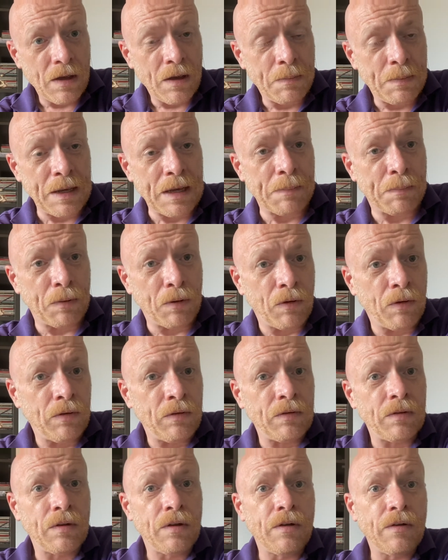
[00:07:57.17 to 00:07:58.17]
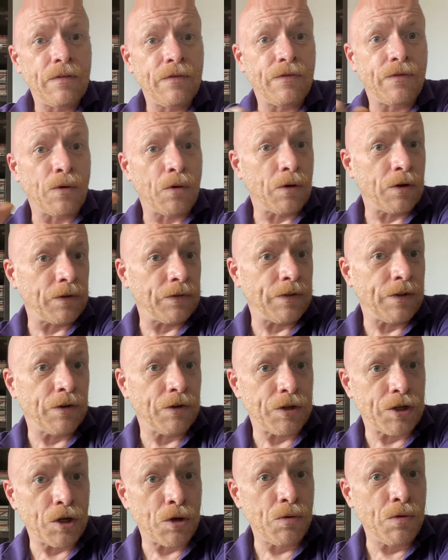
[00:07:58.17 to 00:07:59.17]
people for their
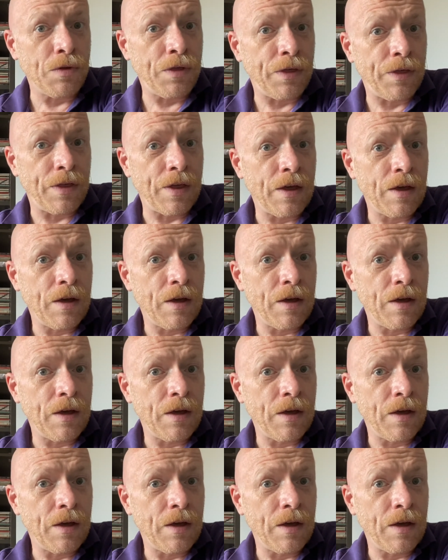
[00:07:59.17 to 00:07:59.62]
youth,